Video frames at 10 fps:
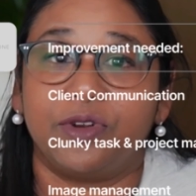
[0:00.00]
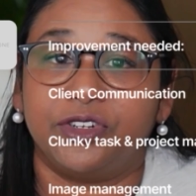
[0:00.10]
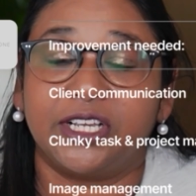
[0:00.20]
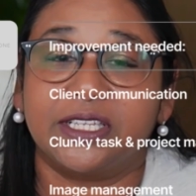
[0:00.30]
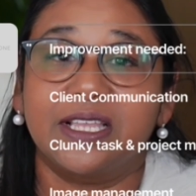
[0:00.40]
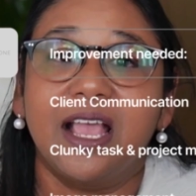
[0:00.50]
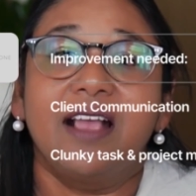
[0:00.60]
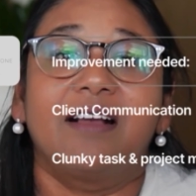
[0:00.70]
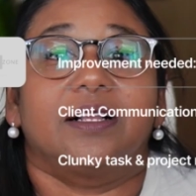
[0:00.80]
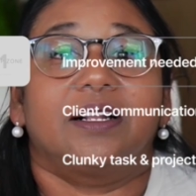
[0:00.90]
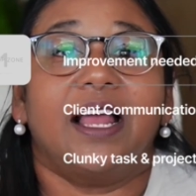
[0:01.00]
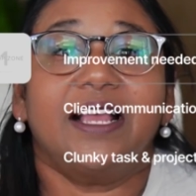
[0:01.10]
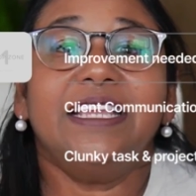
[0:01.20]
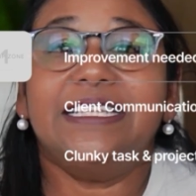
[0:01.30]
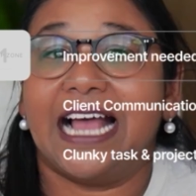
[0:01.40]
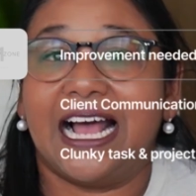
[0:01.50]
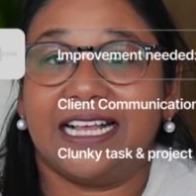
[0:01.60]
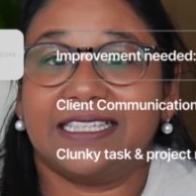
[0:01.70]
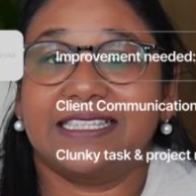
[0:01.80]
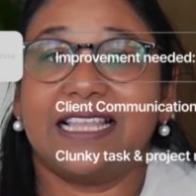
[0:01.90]
projects, clunky
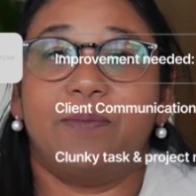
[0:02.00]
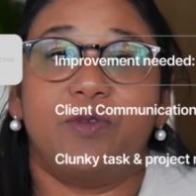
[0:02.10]
tasks